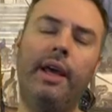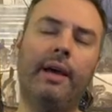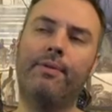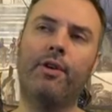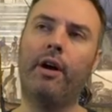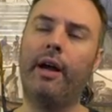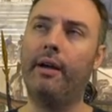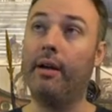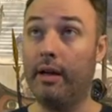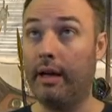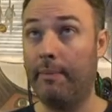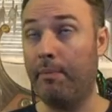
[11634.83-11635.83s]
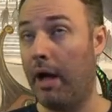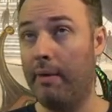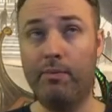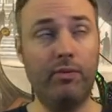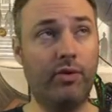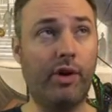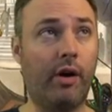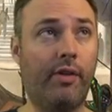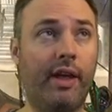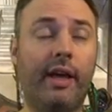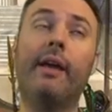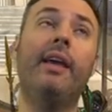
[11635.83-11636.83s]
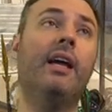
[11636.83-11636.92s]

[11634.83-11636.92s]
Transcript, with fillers: Yeah, sorry, I, I, I started thinking.